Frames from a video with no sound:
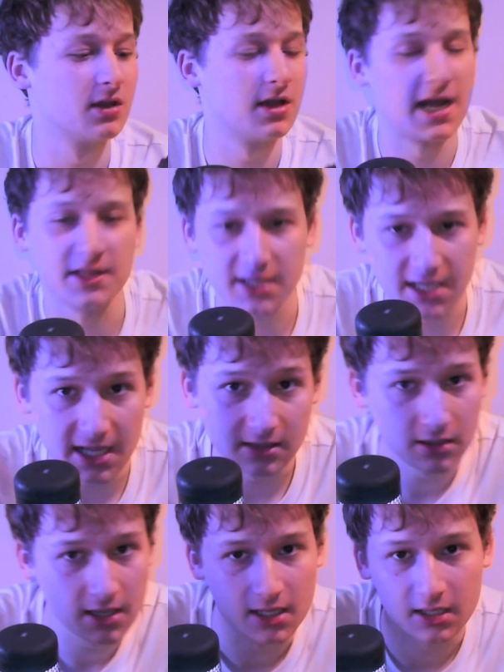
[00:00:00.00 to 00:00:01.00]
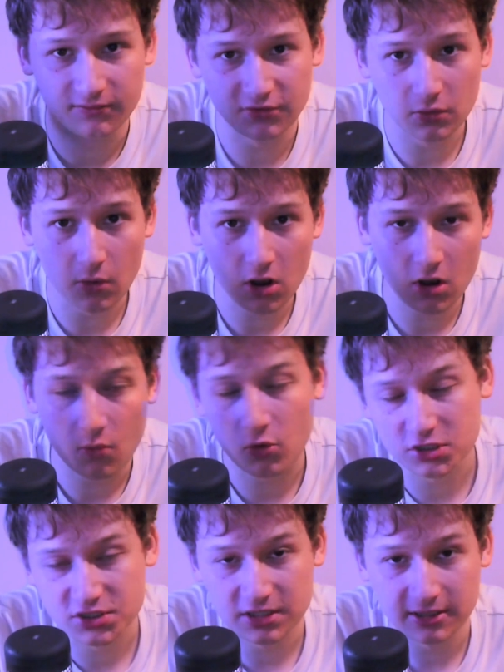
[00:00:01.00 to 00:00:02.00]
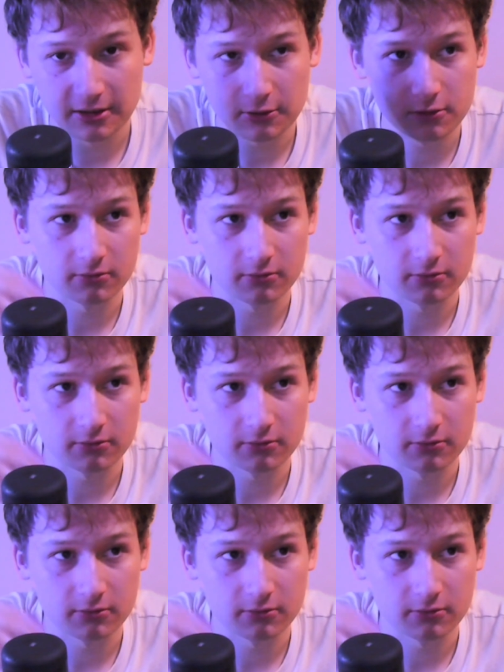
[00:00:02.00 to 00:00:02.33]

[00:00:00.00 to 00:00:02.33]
And again, if you are watching this